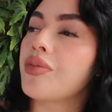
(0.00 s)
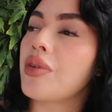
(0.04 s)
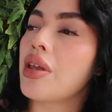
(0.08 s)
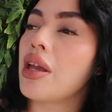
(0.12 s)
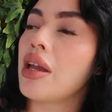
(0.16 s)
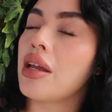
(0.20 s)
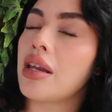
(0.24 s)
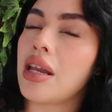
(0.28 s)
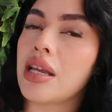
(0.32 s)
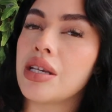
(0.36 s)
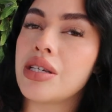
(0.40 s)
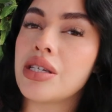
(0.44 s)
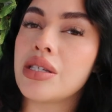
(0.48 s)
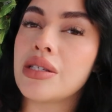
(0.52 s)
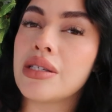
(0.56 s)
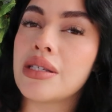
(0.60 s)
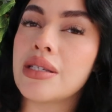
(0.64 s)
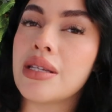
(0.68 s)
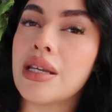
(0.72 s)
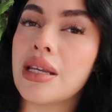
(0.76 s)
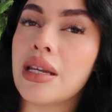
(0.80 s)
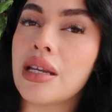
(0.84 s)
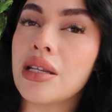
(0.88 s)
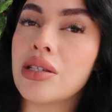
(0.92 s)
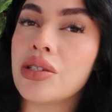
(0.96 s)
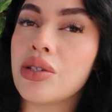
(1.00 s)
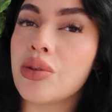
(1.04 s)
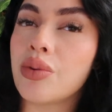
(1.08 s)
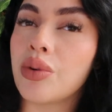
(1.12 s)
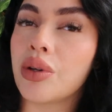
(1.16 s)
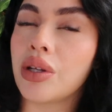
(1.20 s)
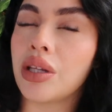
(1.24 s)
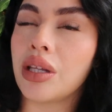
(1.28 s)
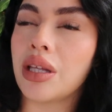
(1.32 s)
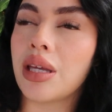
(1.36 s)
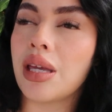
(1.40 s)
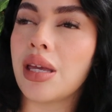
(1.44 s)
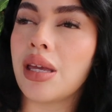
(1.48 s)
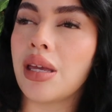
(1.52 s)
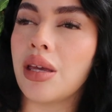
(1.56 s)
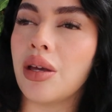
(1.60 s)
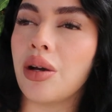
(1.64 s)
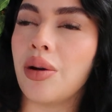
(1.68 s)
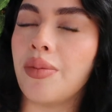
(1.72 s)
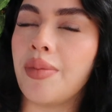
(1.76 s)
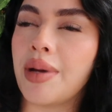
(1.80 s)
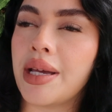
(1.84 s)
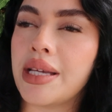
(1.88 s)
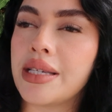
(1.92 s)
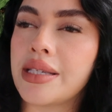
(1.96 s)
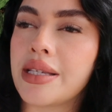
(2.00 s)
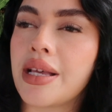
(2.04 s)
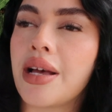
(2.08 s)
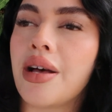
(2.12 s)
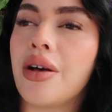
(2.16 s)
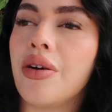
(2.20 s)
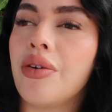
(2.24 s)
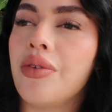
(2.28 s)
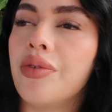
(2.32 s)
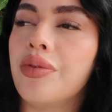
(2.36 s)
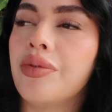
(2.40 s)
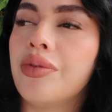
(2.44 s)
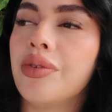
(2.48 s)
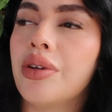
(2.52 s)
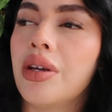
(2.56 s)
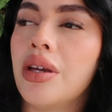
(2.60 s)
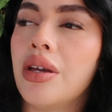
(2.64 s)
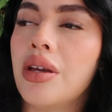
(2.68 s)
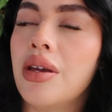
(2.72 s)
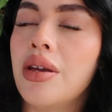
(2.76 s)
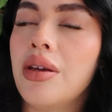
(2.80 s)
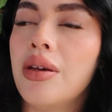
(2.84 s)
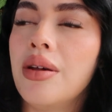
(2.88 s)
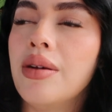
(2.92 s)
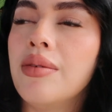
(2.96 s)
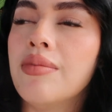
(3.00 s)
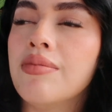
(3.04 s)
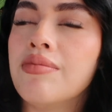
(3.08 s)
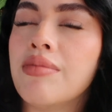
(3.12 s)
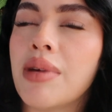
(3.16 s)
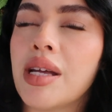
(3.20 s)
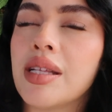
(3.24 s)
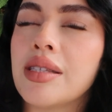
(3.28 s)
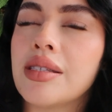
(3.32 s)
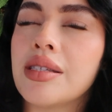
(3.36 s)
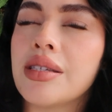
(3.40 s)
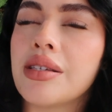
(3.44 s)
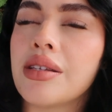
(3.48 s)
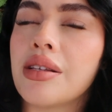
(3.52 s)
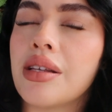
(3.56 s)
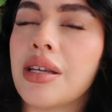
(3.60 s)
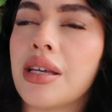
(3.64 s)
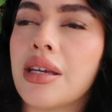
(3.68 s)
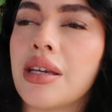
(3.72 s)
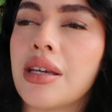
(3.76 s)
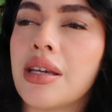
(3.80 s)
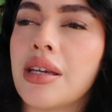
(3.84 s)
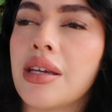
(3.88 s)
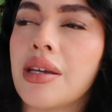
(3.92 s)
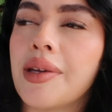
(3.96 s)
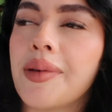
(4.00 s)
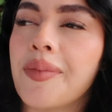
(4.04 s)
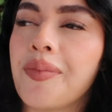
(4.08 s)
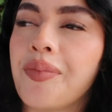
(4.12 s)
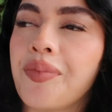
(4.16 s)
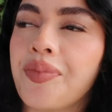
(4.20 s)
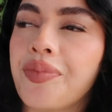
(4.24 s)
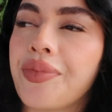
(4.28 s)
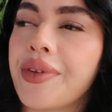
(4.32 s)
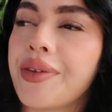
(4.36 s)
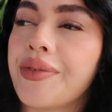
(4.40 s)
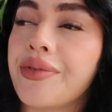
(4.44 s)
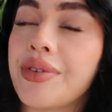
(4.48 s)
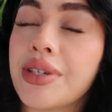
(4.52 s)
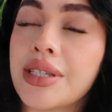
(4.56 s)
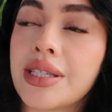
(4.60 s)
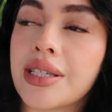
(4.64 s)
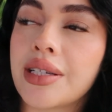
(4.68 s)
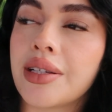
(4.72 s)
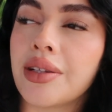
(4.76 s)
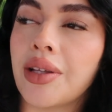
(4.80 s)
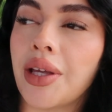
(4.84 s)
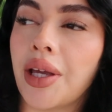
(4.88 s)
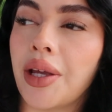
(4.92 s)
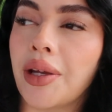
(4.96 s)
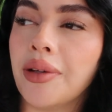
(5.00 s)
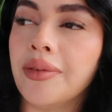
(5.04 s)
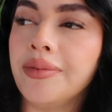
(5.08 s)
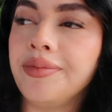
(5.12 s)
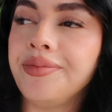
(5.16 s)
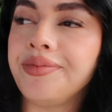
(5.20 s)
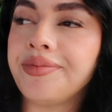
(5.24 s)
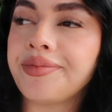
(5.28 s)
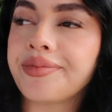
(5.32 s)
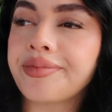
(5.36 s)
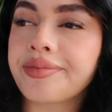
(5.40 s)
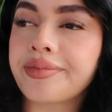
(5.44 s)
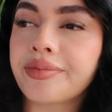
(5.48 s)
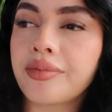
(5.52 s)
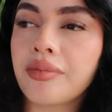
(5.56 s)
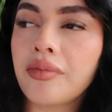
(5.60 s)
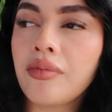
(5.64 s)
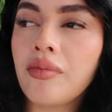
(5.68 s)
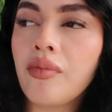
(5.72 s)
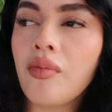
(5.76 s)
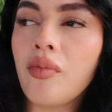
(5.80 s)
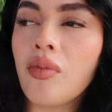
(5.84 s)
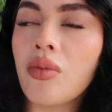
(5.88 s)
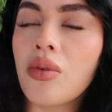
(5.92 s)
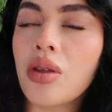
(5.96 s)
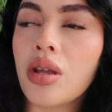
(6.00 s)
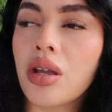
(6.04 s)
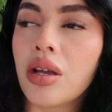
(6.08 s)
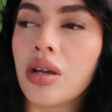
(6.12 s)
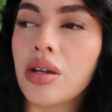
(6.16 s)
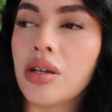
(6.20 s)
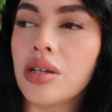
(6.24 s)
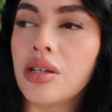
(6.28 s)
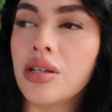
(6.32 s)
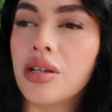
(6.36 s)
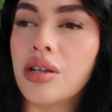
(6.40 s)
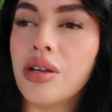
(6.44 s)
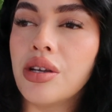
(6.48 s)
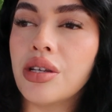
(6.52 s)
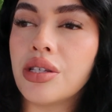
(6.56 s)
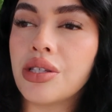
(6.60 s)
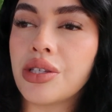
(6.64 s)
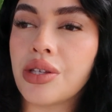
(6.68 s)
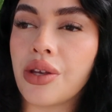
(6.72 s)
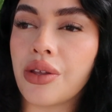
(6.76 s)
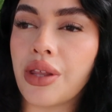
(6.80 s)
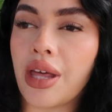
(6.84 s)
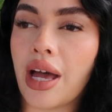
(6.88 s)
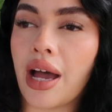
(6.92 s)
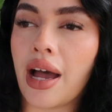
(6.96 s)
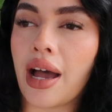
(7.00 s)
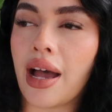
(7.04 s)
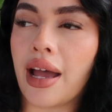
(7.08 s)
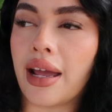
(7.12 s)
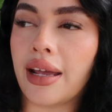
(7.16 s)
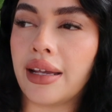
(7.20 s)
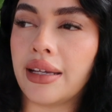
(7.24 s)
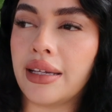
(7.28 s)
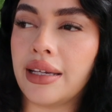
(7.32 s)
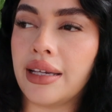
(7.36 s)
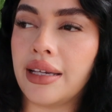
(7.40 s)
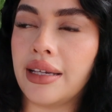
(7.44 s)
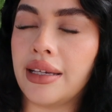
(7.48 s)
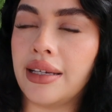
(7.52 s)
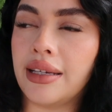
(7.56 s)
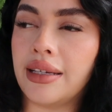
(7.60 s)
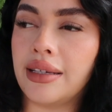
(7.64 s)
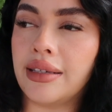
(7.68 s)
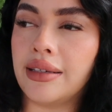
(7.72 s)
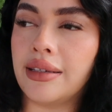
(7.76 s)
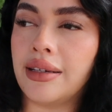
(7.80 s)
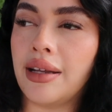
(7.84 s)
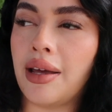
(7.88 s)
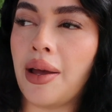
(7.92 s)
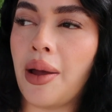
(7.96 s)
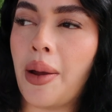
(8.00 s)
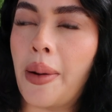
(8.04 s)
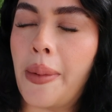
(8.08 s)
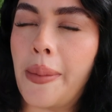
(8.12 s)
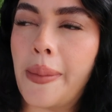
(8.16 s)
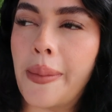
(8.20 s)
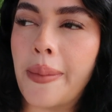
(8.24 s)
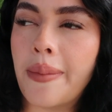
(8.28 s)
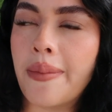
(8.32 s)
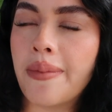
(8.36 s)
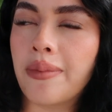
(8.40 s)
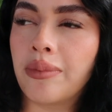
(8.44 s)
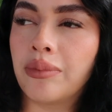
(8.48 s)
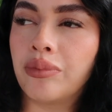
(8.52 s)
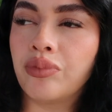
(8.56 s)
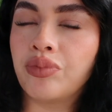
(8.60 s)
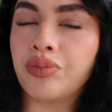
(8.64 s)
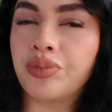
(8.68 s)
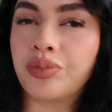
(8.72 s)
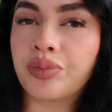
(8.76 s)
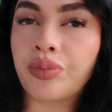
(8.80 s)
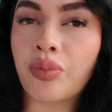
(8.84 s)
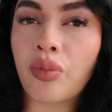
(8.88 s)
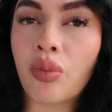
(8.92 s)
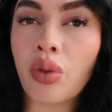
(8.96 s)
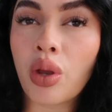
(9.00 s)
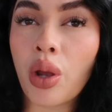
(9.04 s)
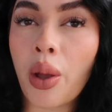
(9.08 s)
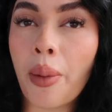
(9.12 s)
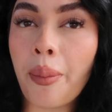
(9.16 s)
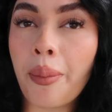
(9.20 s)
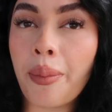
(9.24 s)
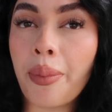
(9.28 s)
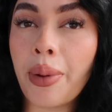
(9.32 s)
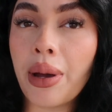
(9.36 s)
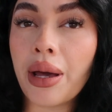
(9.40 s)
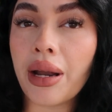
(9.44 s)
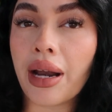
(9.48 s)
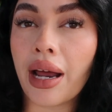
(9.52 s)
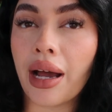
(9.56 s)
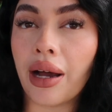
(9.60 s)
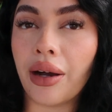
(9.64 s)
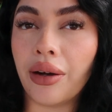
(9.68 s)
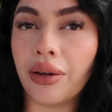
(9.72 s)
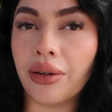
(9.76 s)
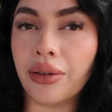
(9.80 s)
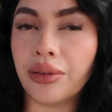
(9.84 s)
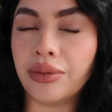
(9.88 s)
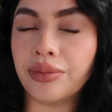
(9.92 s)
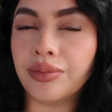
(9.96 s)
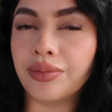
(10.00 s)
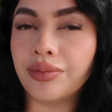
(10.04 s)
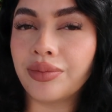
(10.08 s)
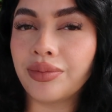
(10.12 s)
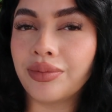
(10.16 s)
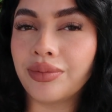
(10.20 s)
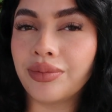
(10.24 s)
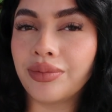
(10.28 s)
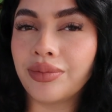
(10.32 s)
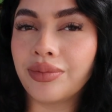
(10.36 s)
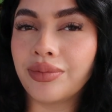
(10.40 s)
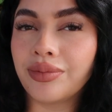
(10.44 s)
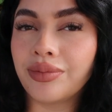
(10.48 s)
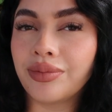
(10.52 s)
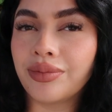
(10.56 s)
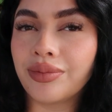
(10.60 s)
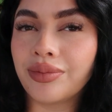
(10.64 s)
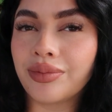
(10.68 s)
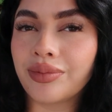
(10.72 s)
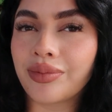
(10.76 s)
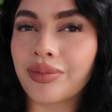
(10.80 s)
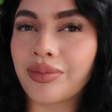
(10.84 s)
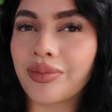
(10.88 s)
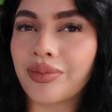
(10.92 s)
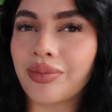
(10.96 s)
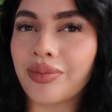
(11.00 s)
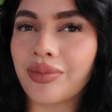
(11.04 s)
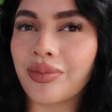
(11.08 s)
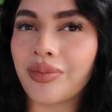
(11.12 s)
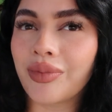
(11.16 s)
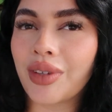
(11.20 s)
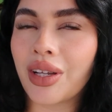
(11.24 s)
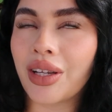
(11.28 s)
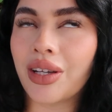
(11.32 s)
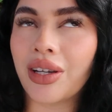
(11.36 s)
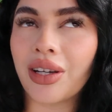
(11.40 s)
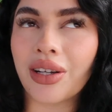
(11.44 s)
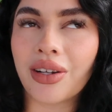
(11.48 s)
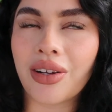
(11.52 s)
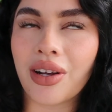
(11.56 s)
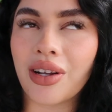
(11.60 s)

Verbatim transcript: And I just needed to really heal myself mentally, physically, so that I can put out good